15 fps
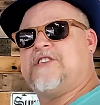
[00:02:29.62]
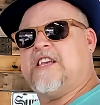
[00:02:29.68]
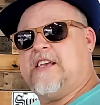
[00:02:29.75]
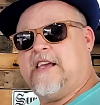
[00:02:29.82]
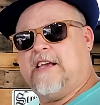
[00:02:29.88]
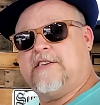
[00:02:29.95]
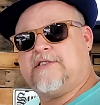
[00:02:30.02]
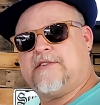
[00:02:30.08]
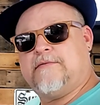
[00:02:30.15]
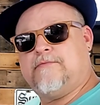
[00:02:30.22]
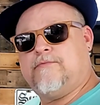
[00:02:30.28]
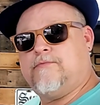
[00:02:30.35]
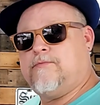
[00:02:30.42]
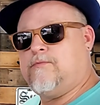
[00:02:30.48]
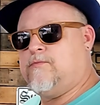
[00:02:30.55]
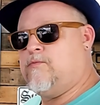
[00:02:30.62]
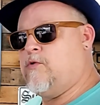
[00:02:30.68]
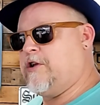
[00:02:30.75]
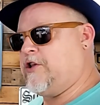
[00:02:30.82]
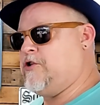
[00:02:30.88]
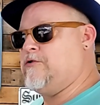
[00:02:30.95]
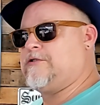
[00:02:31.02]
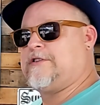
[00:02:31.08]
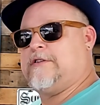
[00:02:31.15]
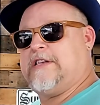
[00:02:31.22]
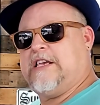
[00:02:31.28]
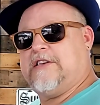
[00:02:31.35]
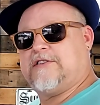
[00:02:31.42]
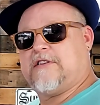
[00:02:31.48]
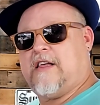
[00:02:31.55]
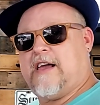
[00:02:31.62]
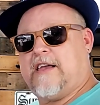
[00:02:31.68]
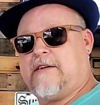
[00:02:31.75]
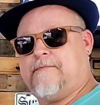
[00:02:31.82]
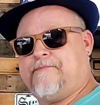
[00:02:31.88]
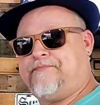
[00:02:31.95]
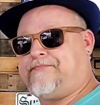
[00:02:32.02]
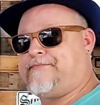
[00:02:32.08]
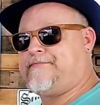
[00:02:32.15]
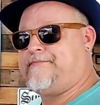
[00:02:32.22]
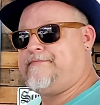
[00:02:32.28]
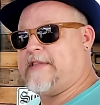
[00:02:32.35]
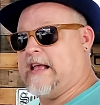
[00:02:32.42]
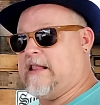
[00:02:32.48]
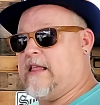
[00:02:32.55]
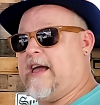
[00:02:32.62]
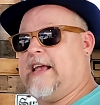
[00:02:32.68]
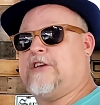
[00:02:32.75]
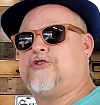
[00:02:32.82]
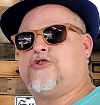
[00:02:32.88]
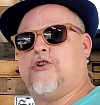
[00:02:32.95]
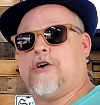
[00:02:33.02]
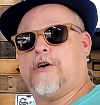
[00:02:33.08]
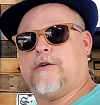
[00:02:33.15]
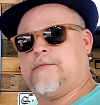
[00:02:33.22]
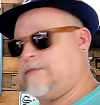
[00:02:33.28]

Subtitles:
to yeast, what do yeast like? They like sugar,